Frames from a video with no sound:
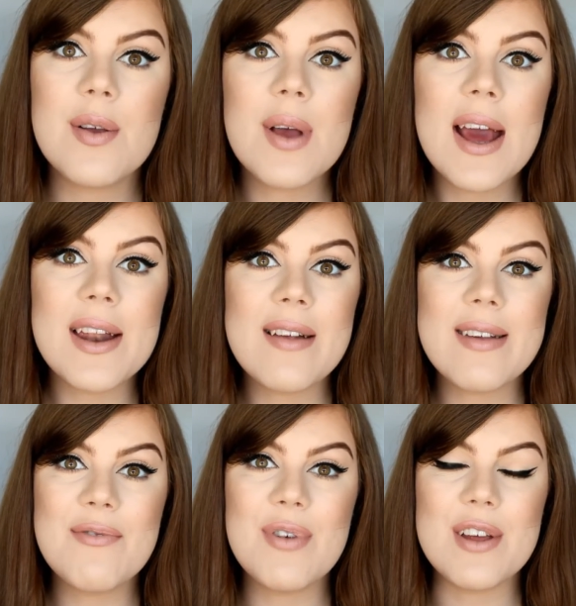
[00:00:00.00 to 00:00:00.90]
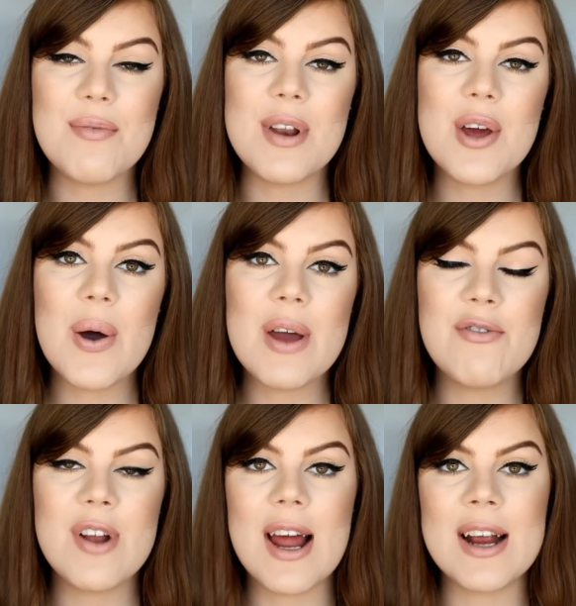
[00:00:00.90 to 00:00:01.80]
So yeah, that's it for this video.
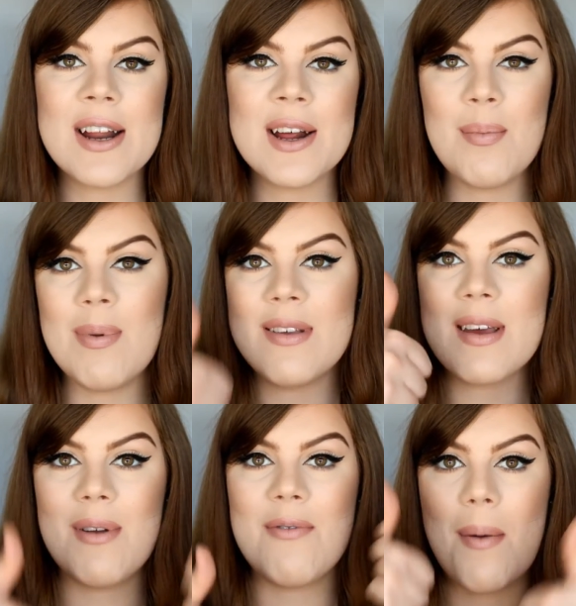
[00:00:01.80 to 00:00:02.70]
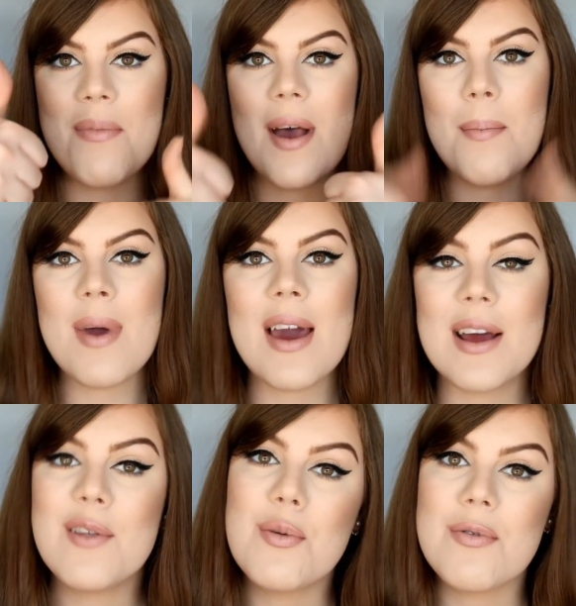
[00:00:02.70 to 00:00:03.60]
If you liked it, please give it a thumbs up
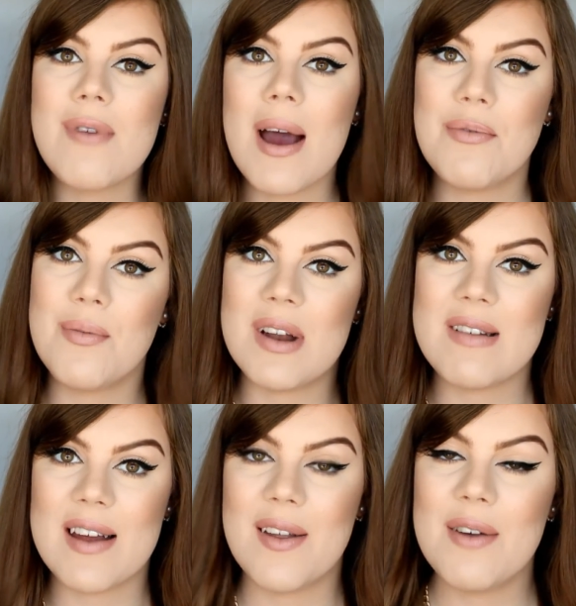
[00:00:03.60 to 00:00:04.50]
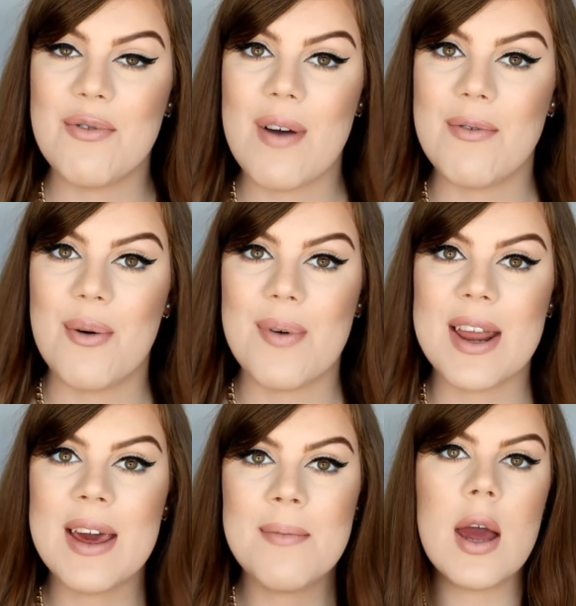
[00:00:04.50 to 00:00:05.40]
and subscribe to my channel if you haven't
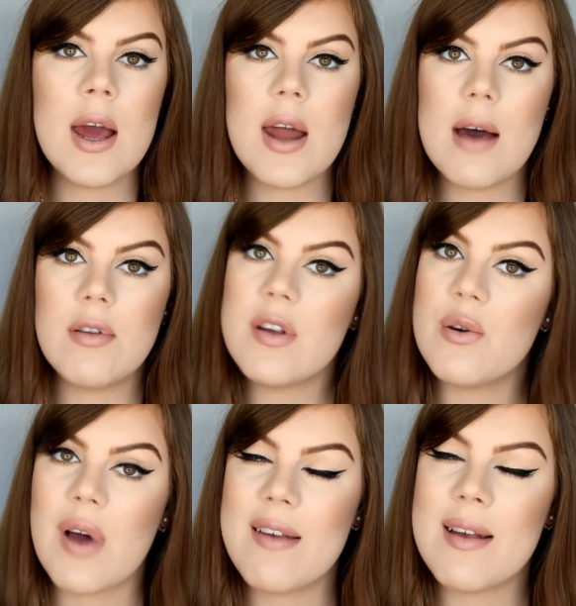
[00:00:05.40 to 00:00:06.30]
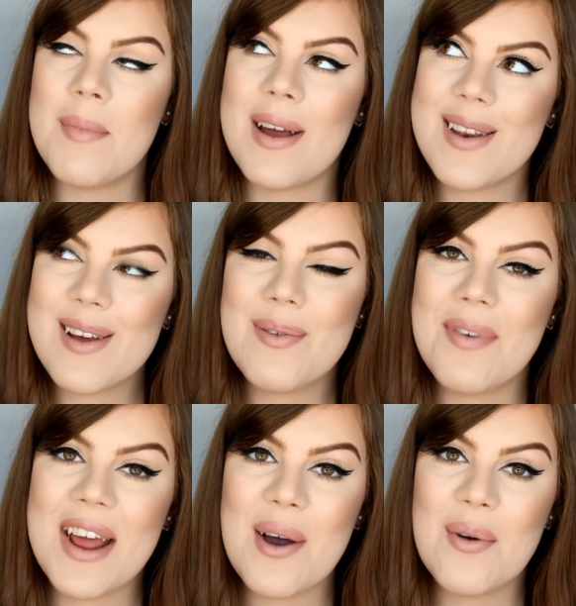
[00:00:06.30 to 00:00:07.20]
already, and I will see you guys in my next
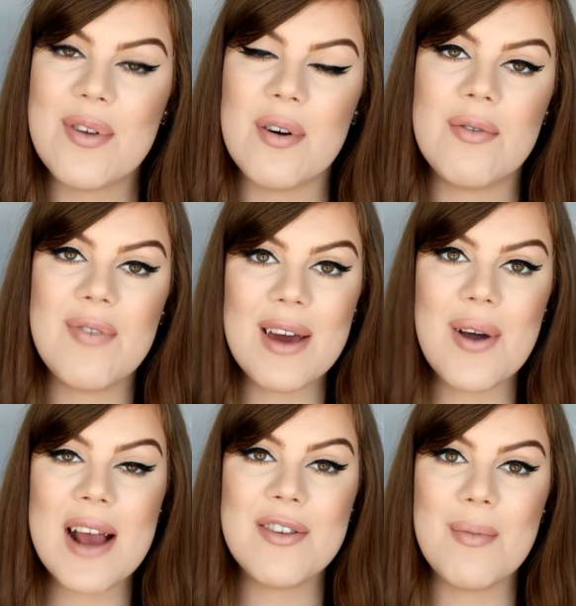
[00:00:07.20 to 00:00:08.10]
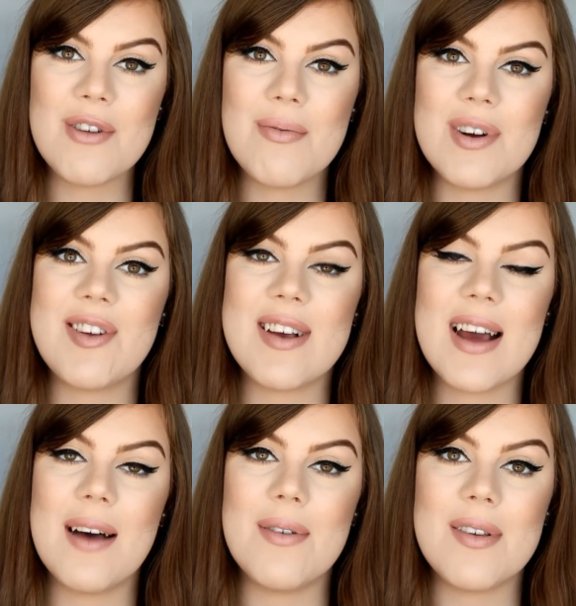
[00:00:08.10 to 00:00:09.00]
video. So thank you guys so much for
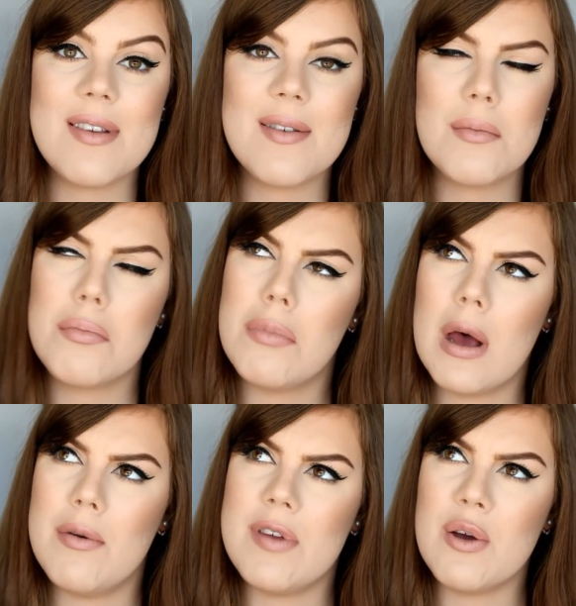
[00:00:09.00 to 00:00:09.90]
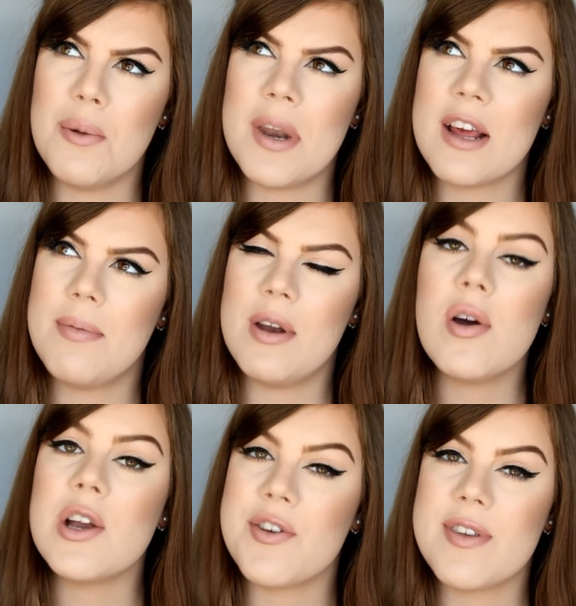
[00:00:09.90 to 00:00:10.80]
watching. I'll see you in my next
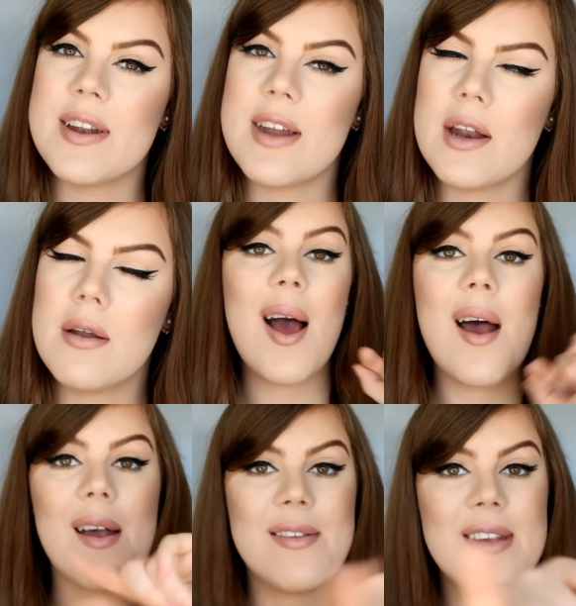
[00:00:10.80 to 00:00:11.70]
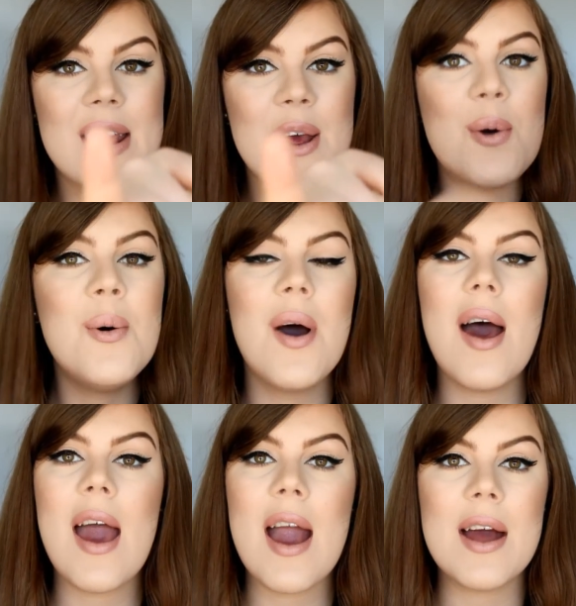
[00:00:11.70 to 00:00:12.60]
video. I just said that. I'll see you,
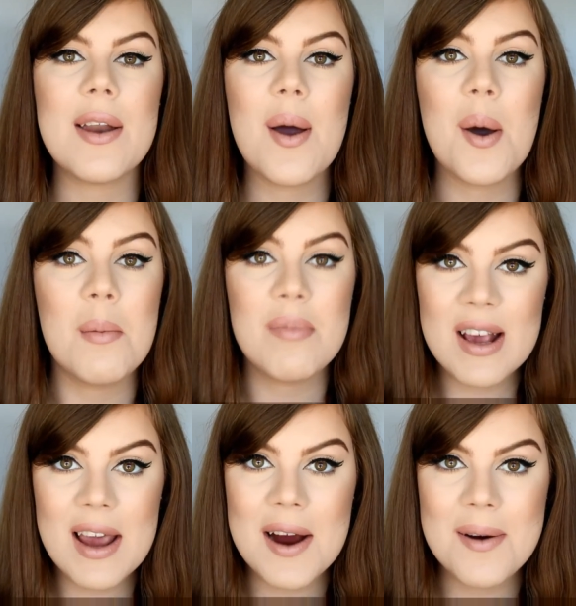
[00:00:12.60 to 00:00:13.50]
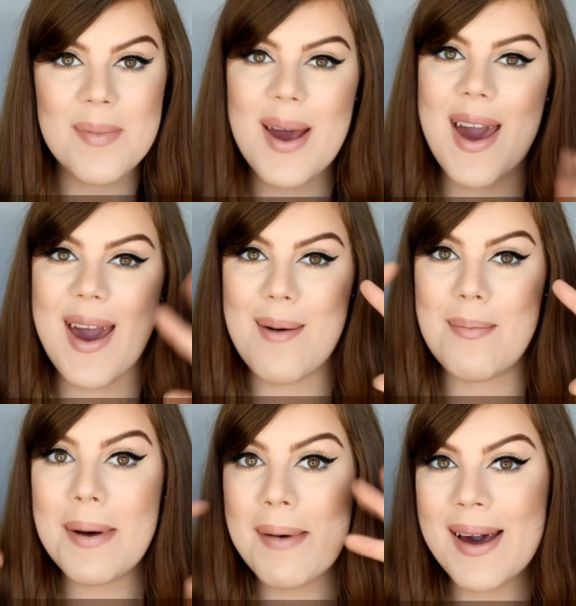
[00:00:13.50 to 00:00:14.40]
and take care,
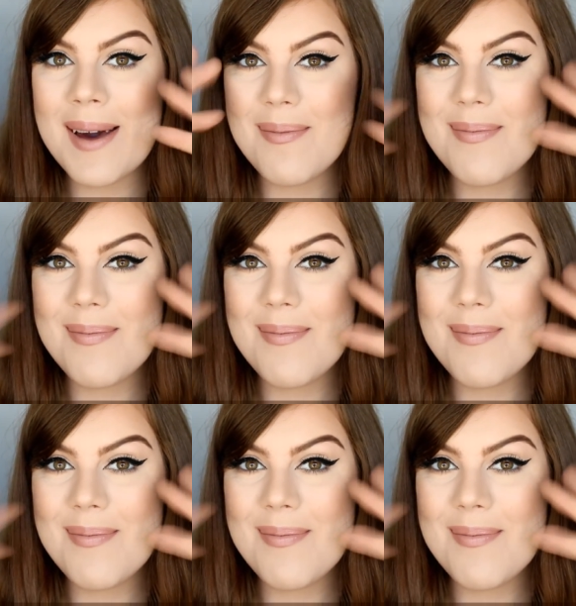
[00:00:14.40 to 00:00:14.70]
and bye.